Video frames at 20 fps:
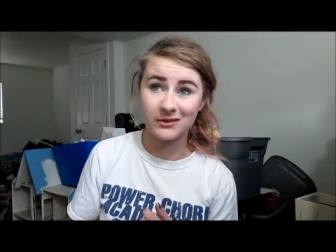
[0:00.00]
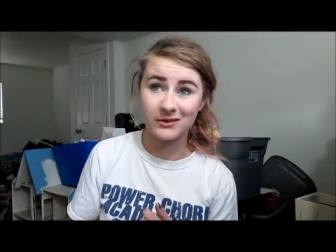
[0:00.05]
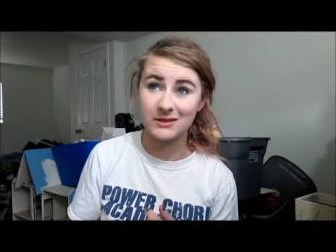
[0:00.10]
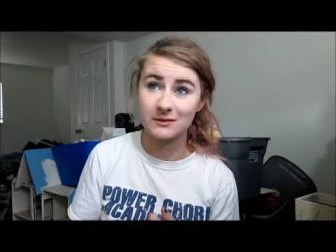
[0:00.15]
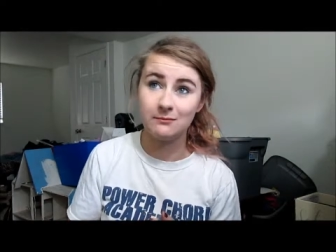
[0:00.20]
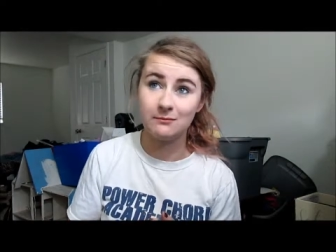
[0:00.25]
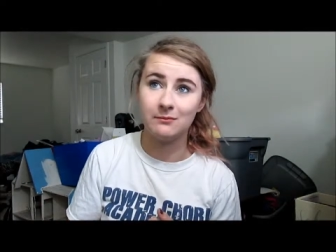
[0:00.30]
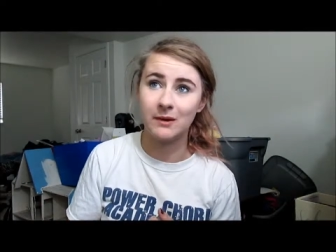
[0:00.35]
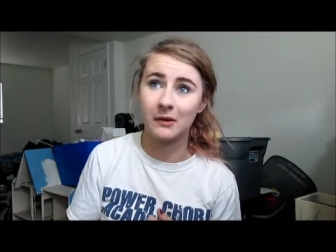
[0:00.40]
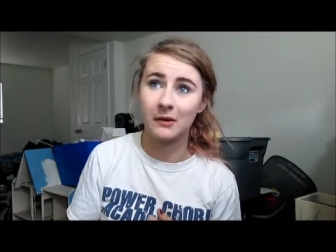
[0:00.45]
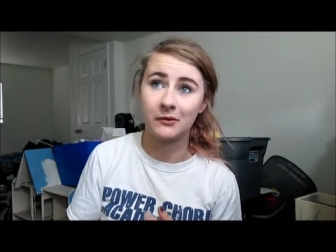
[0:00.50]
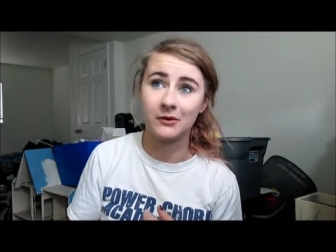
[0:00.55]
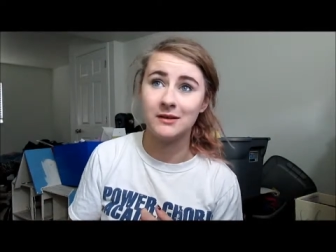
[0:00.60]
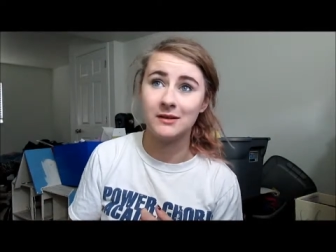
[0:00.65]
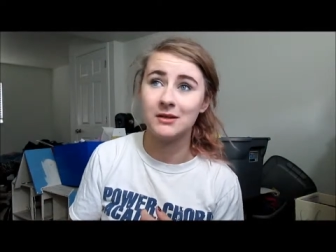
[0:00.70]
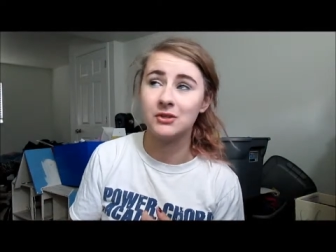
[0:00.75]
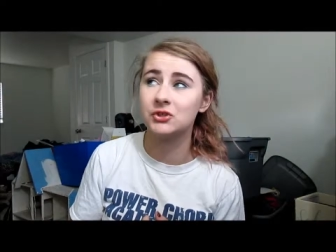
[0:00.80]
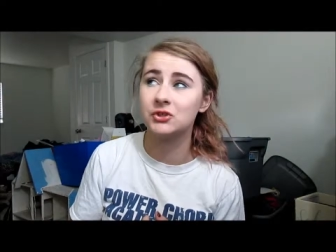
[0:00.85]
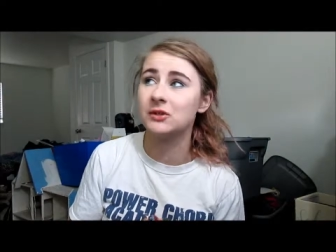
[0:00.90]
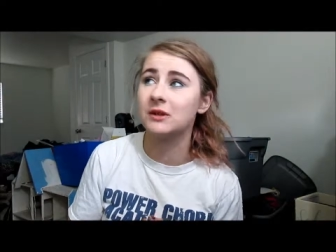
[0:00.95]
It's in better
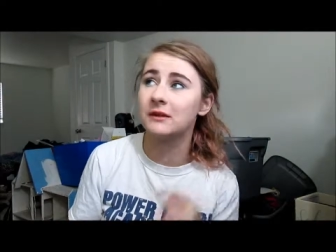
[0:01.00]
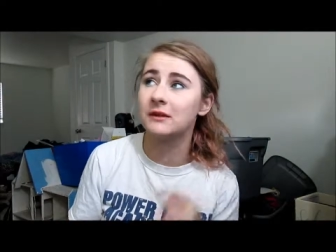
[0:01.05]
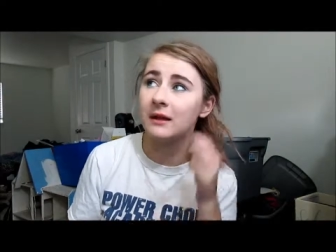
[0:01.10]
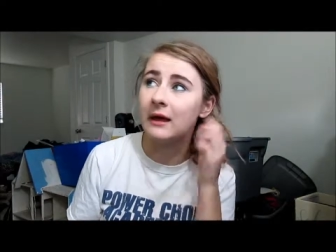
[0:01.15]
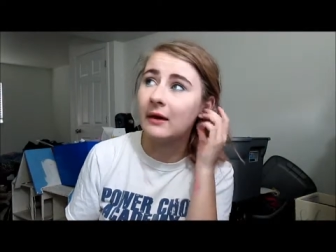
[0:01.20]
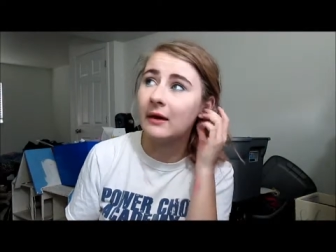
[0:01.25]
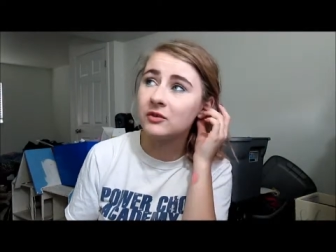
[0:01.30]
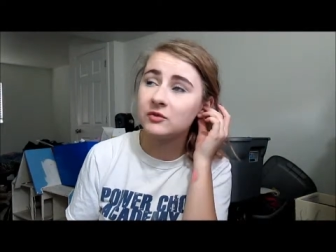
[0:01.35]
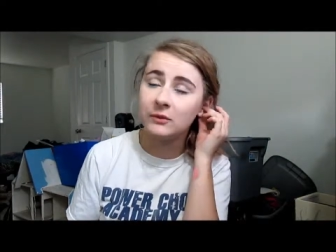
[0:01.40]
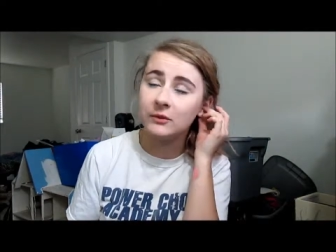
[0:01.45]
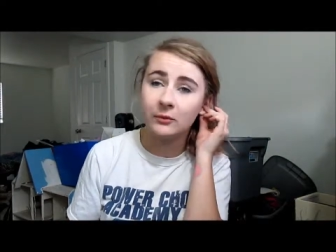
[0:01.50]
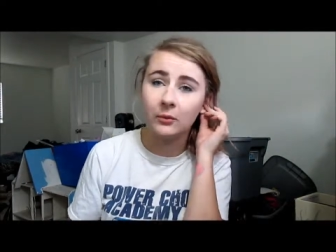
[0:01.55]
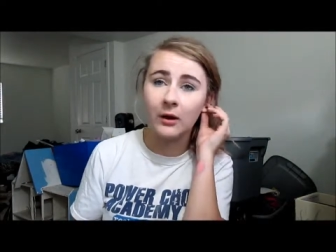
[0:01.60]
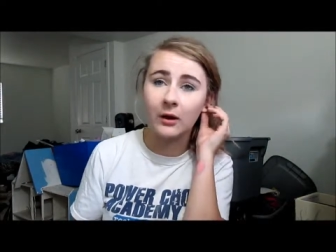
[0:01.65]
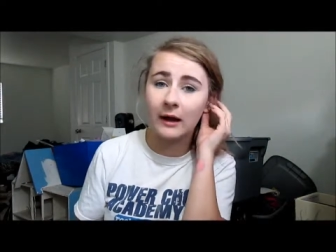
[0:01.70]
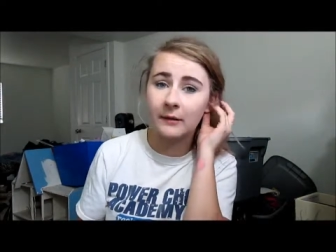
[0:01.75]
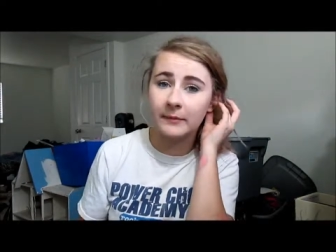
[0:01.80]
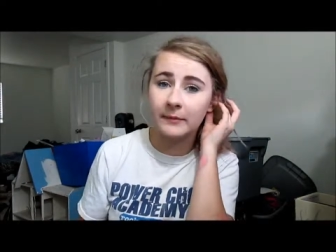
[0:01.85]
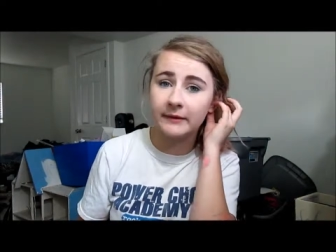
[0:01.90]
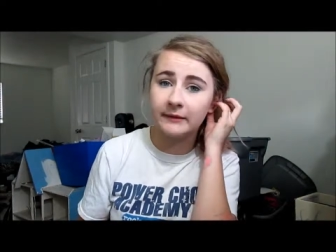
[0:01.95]
condition than the house we
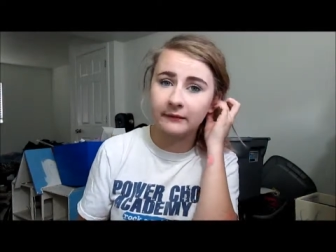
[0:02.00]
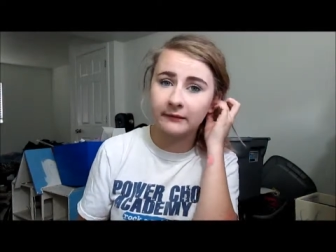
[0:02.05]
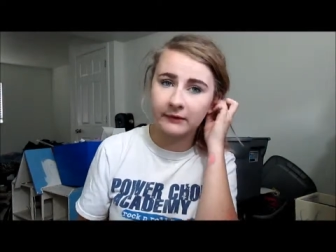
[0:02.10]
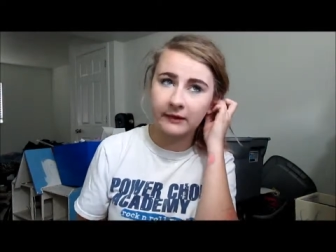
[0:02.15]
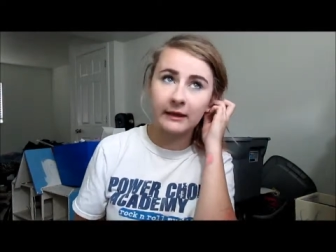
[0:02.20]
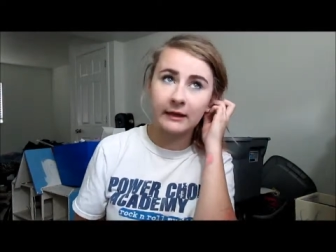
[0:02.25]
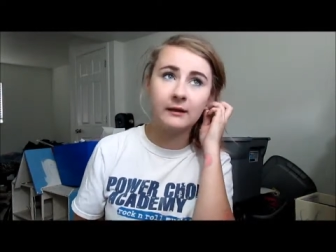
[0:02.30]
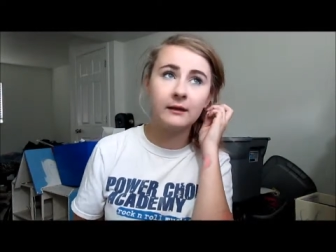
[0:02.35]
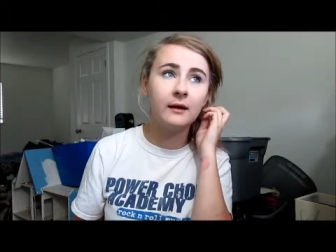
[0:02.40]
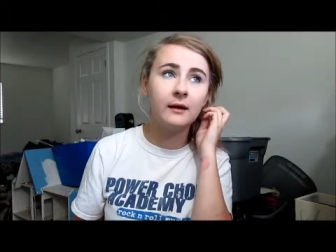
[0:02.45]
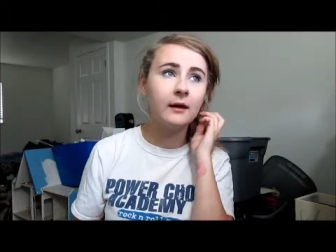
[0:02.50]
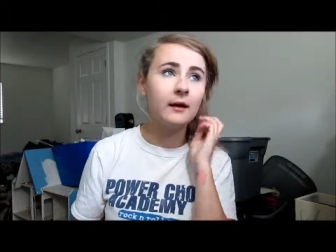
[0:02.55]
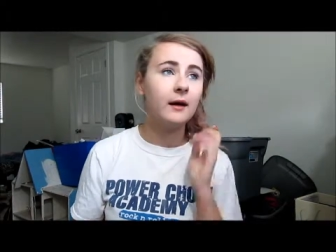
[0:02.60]
had been living in.